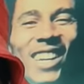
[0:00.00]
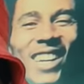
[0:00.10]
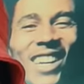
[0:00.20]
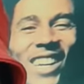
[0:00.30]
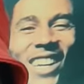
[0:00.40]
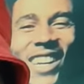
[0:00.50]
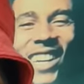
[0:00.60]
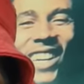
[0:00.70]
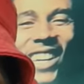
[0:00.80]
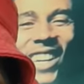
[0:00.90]

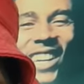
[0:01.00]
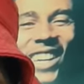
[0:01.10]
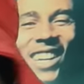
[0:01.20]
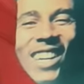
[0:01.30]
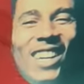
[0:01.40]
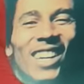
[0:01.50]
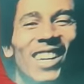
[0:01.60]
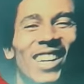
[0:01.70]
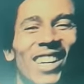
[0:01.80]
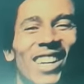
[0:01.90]

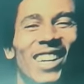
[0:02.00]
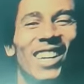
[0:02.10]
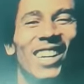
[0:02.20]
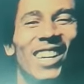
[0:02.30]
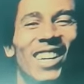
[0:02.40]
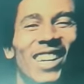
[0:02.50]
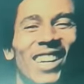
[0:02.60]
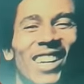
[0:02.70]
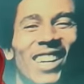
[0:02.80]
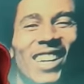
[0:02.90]

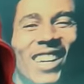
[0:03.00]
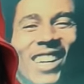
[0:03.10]
[no speech]